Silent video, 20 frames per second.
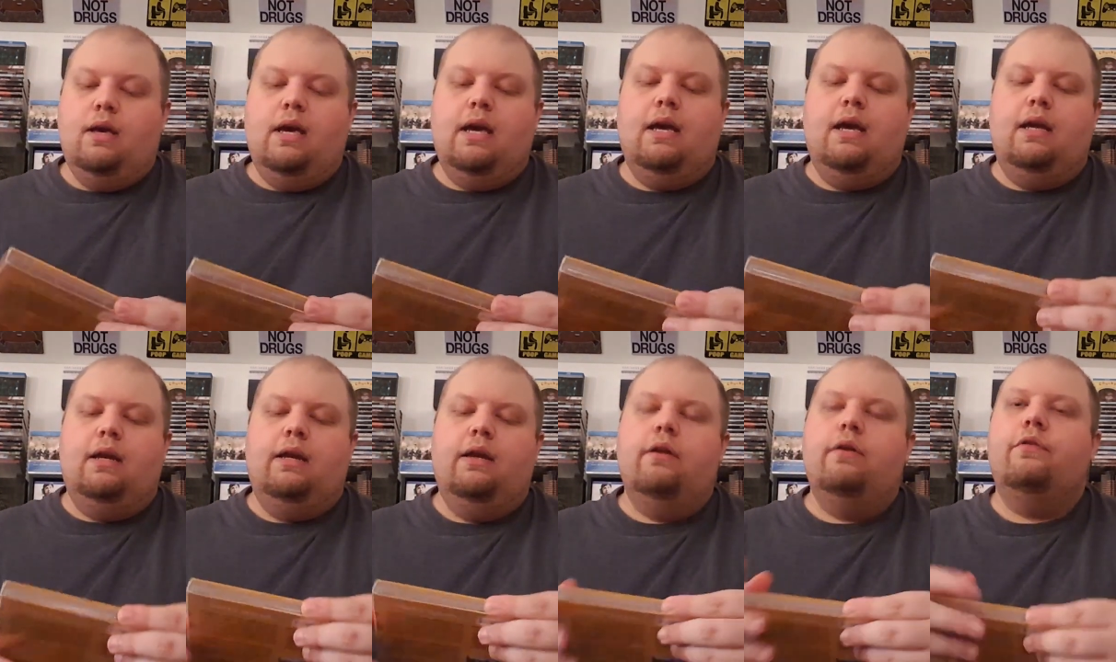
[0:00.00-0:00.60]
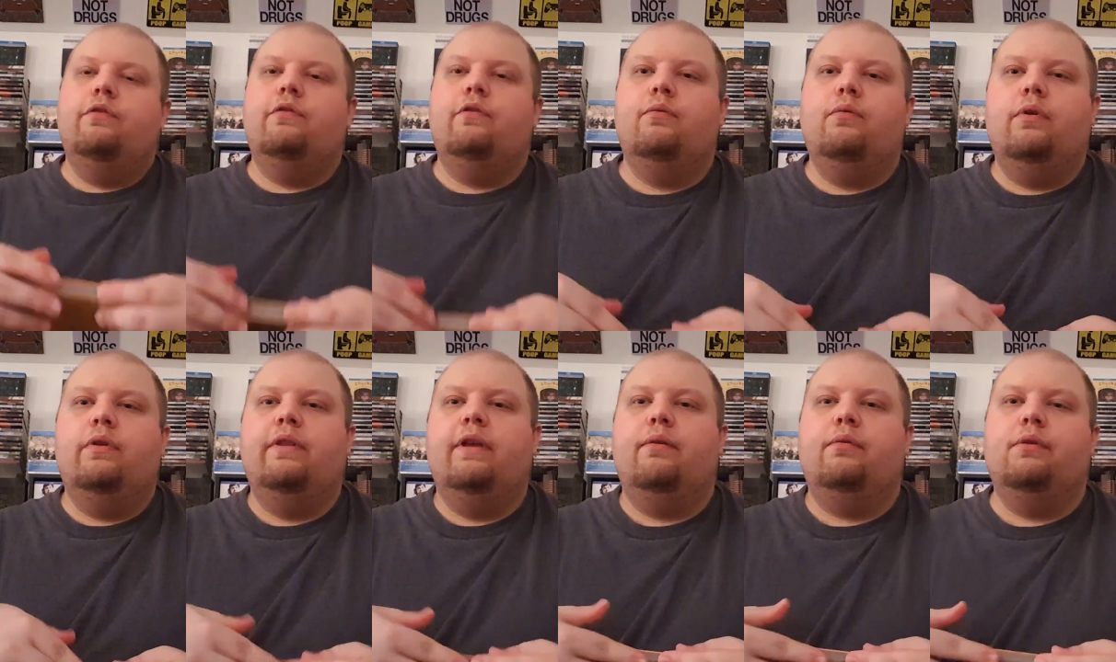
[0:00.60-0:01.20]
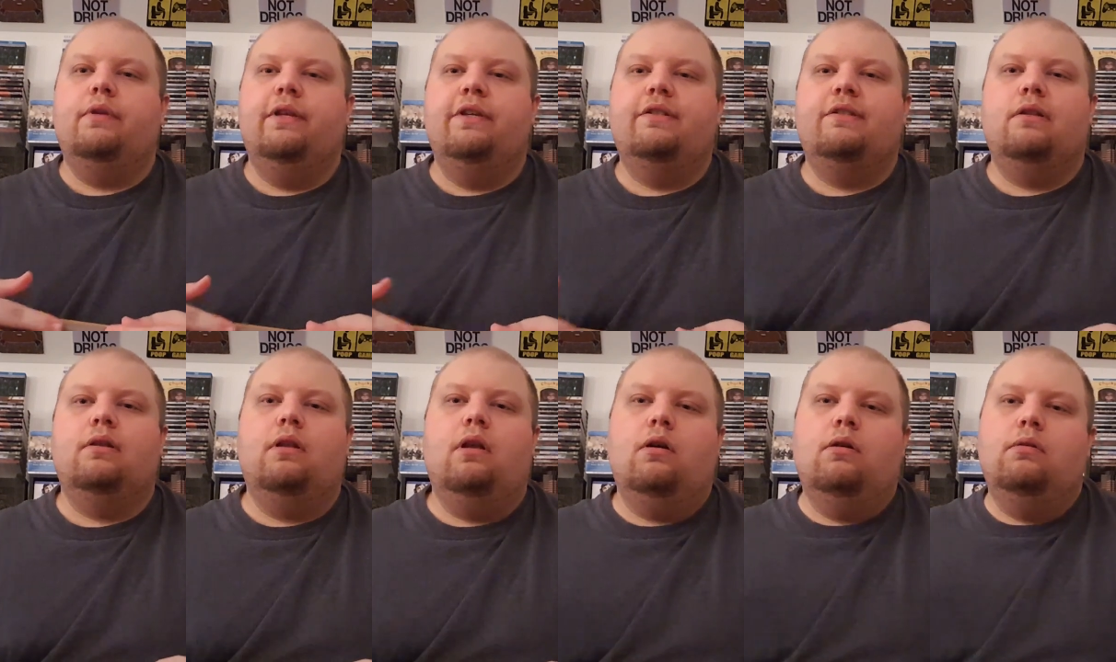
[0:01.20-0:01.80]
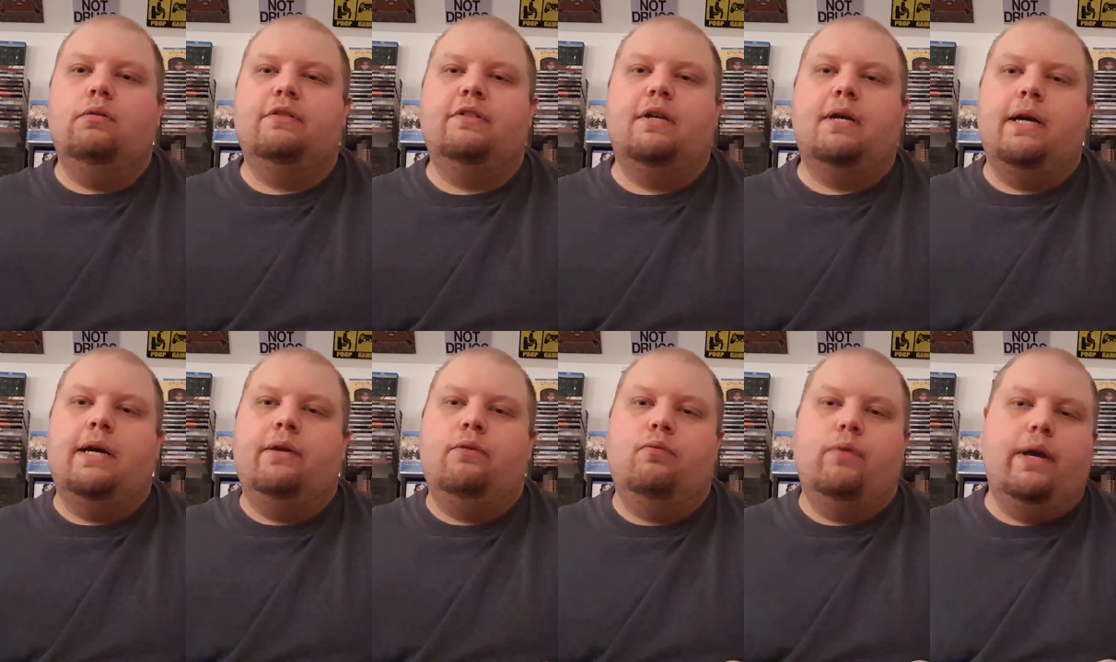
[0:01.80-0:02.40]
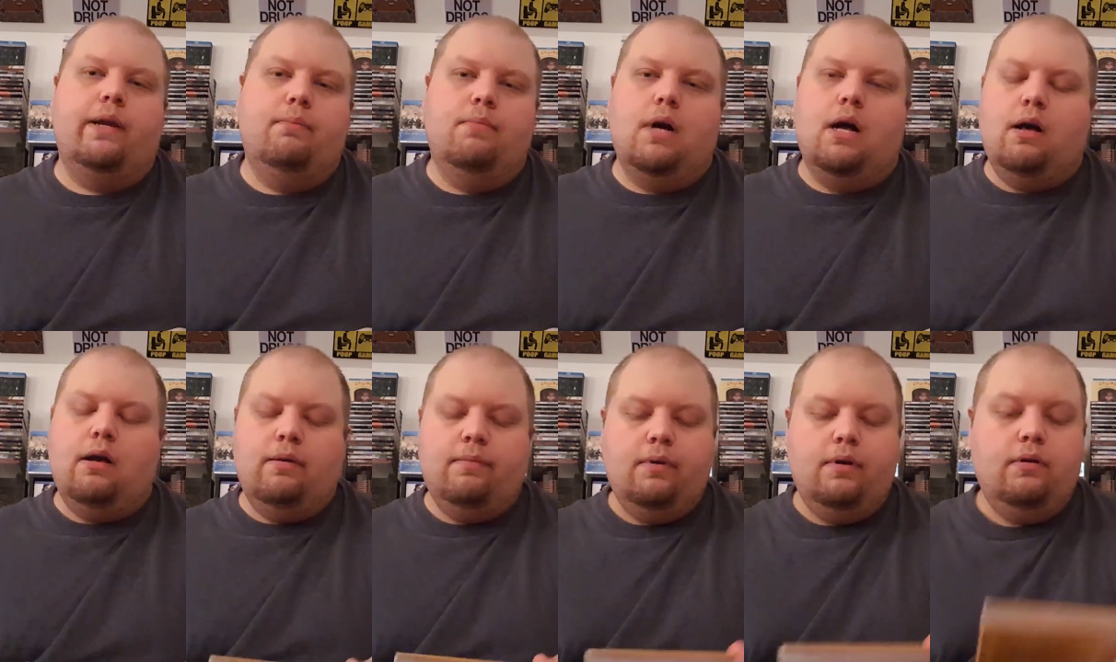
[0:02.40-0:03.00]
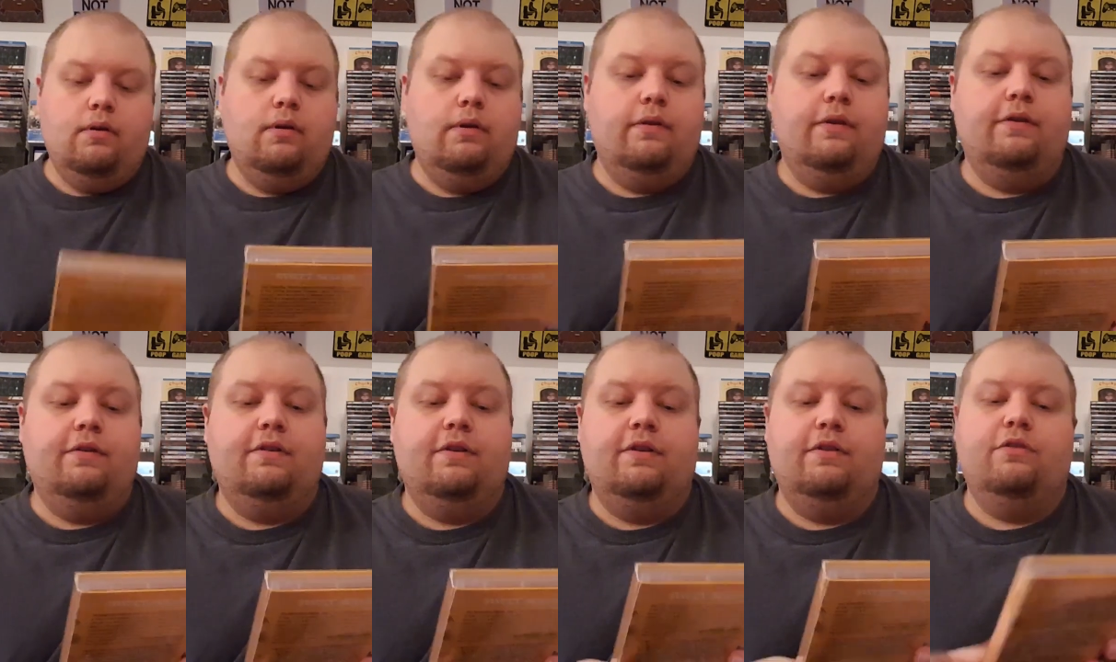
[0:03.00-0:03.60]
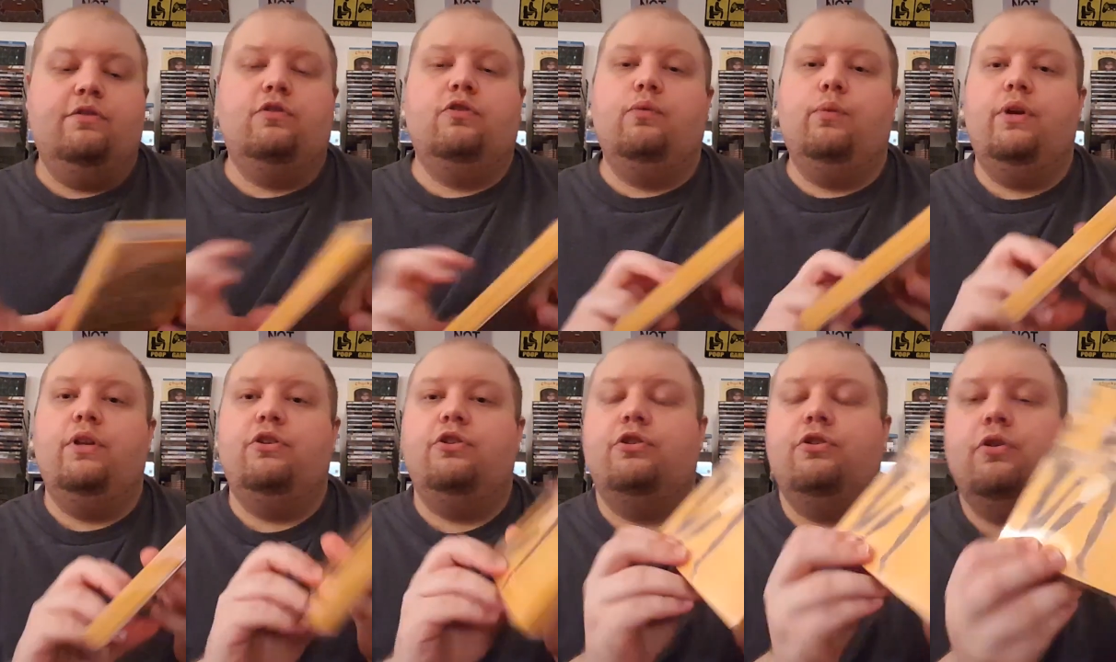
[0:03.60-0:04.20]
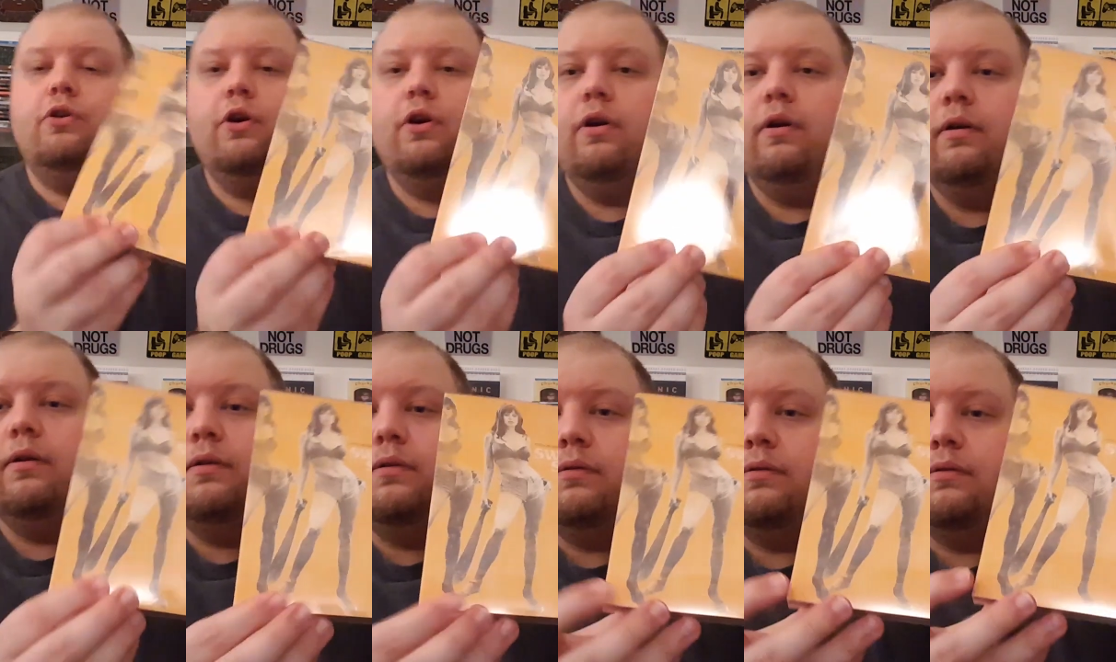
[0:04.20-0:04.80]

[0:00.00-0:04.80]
And here's the one that released alongside Red Mob. This is Sweet Sugar.